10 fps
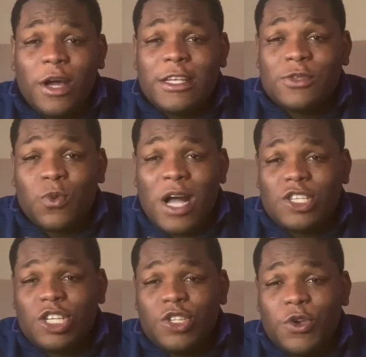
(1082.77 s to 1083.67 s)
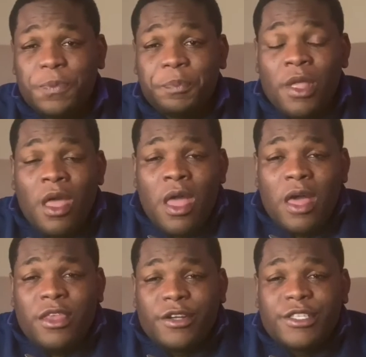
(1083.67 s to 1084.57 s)
is watching you
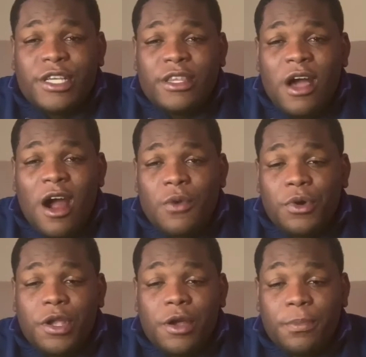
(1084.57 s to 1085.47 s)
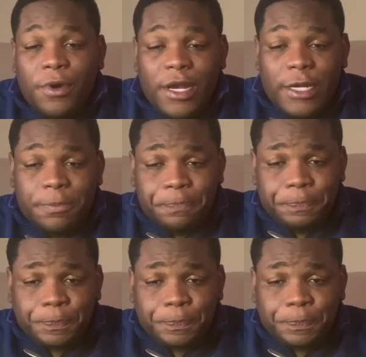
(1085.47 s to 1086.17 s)
and they're seeing the hard work you're putting in.